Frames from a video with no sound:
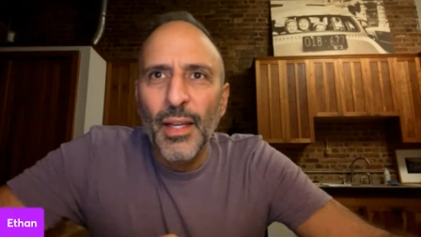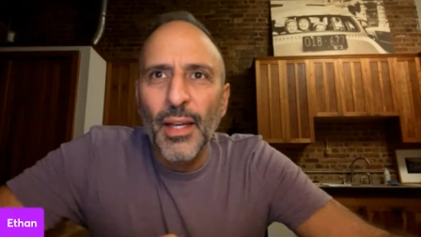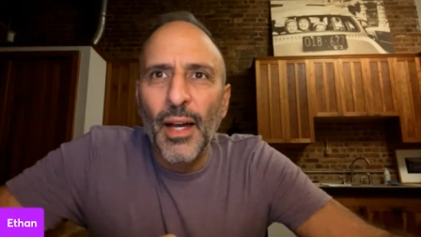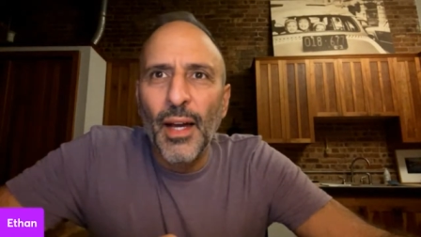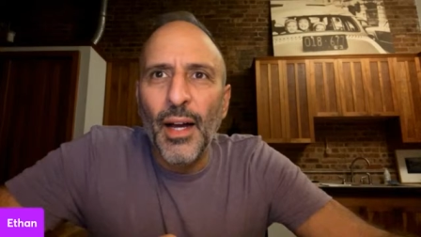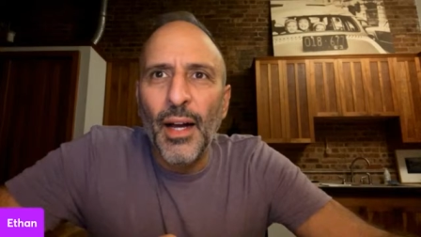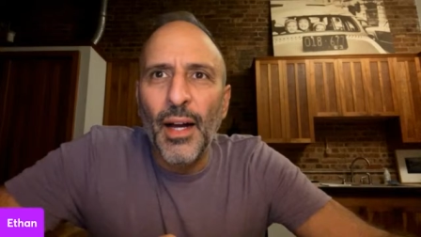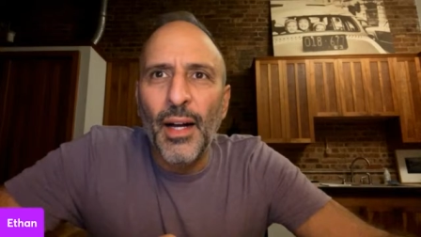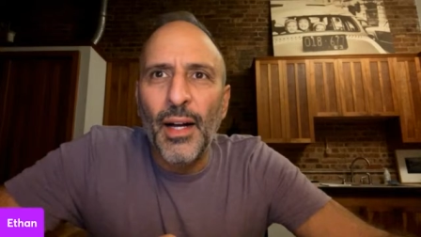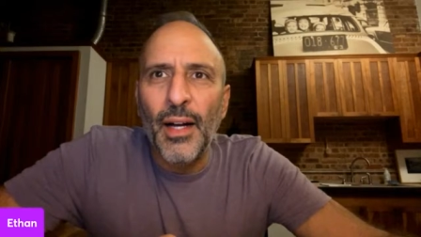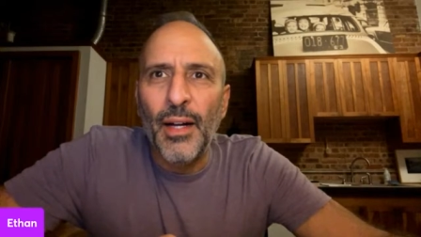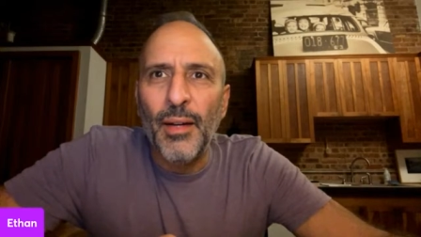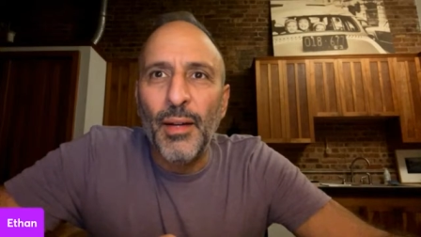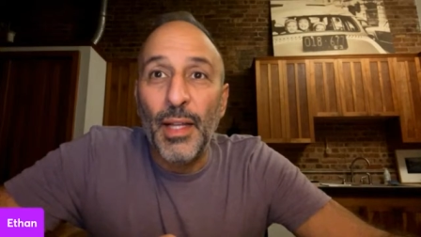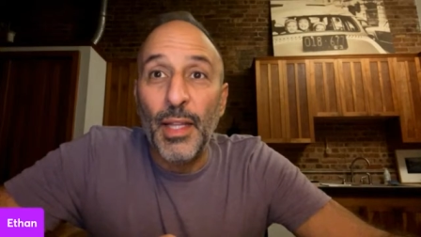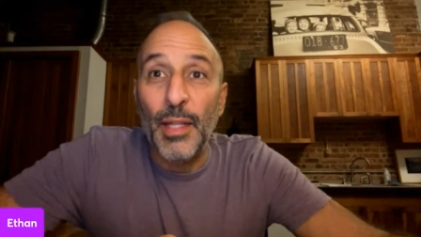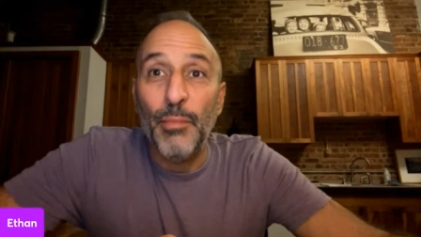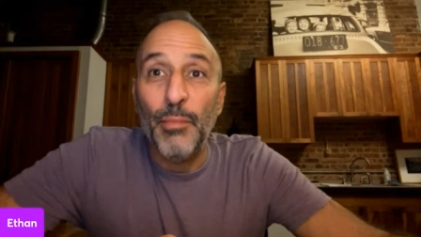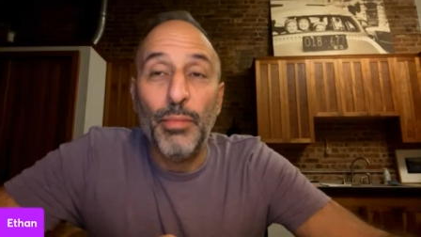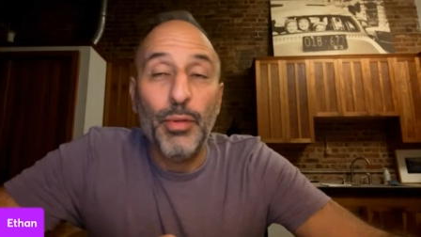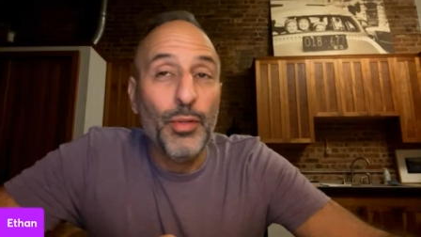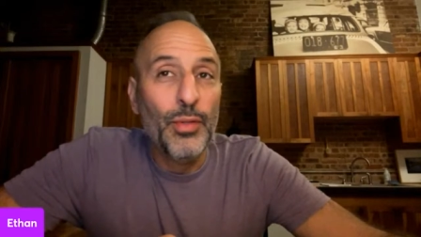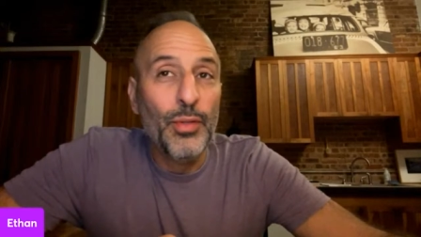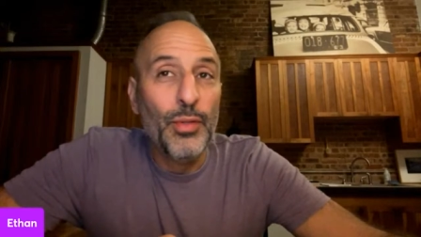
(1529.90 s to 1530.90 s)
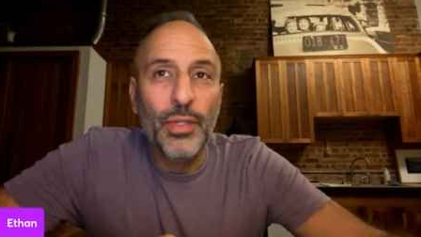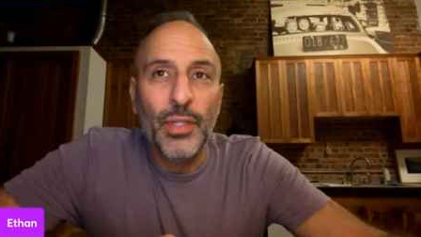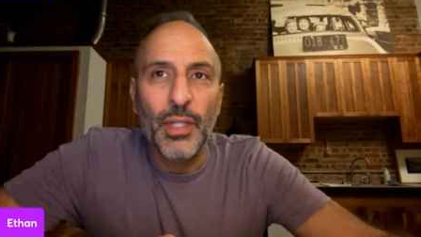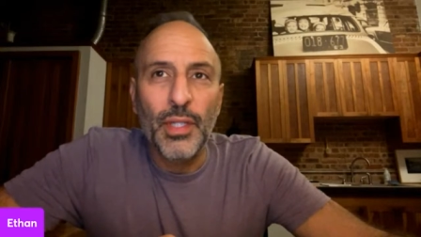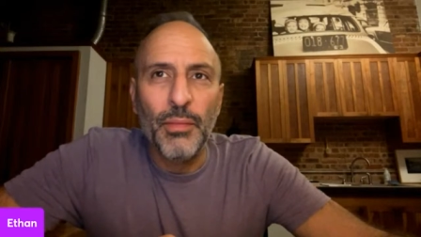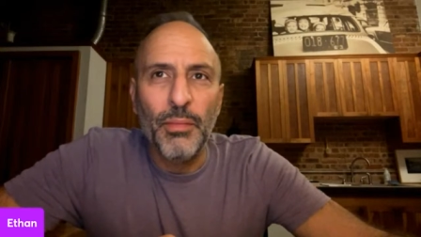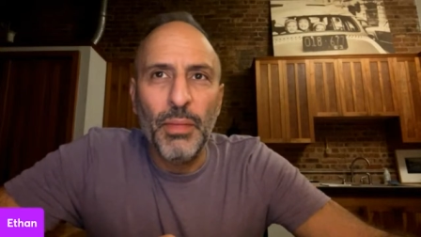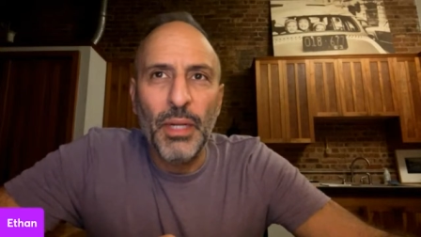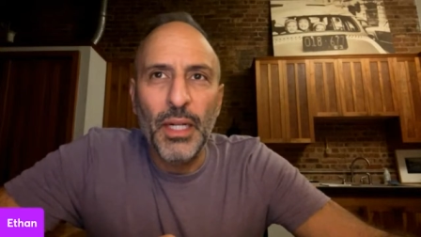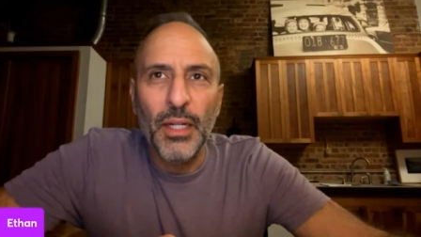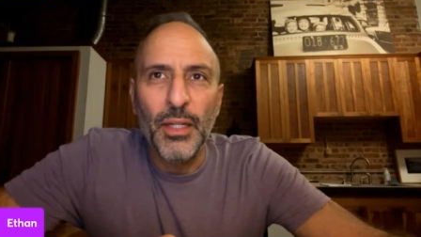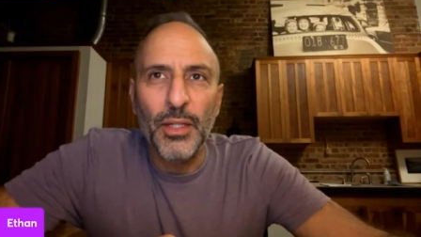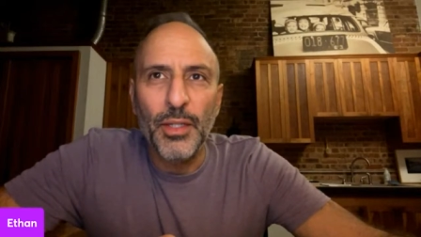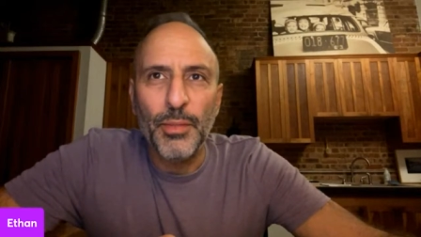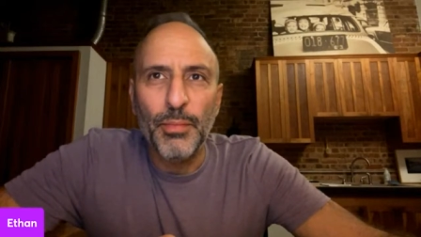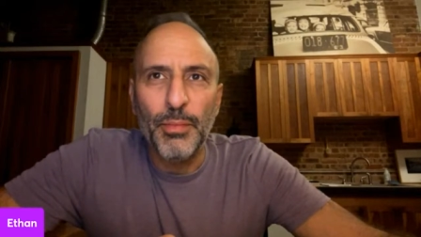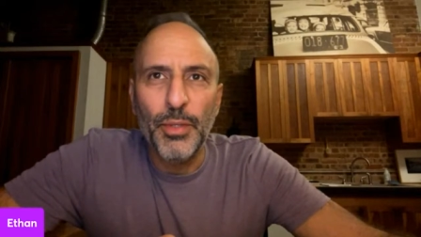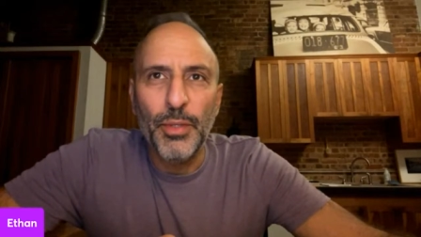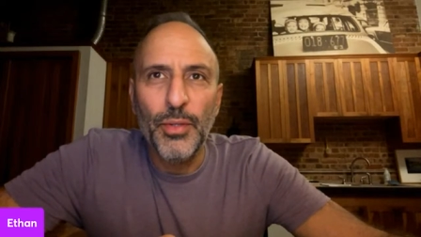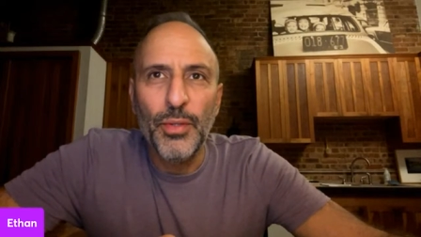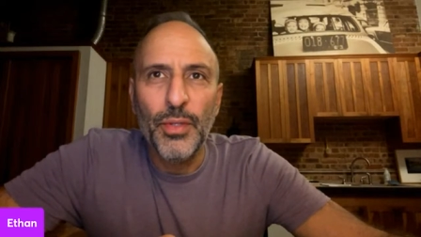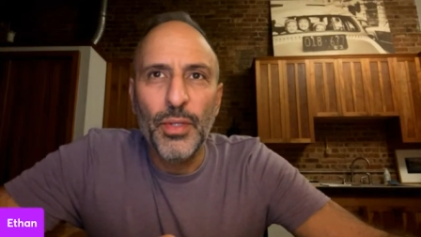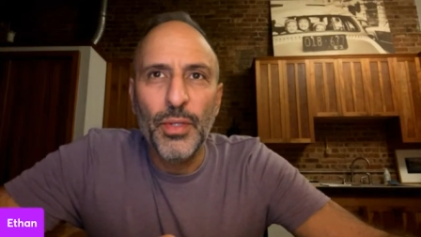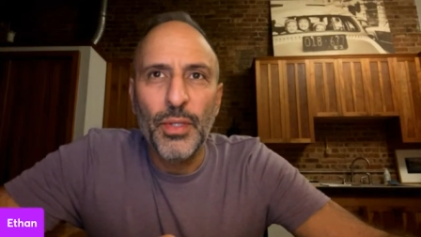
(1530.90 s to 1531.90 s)
And the Beatles
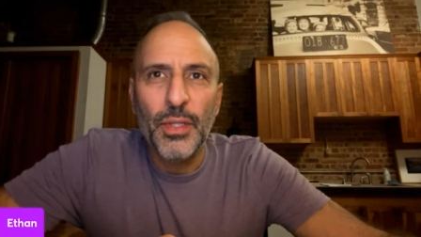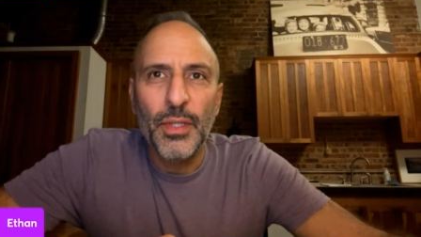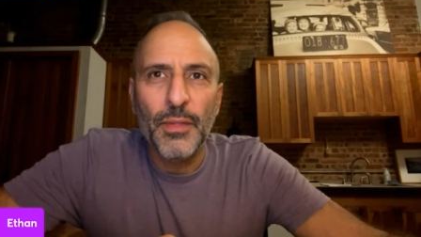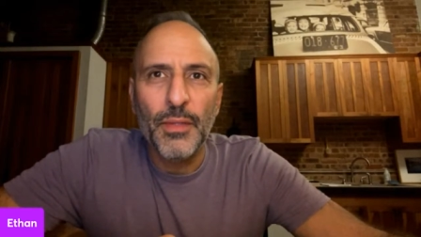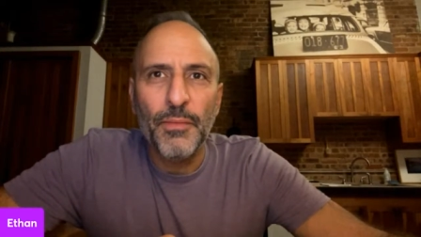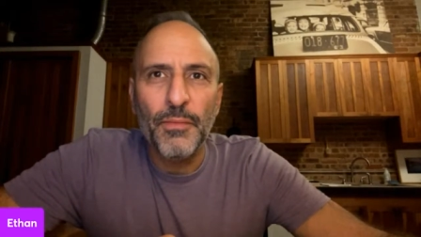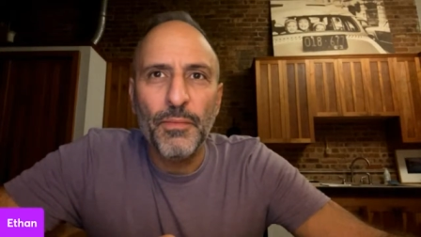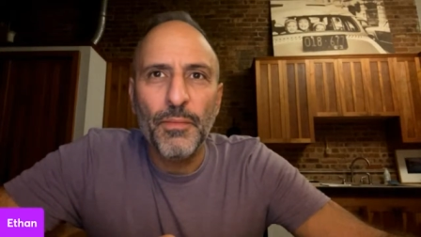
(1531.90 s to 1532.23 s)
boots.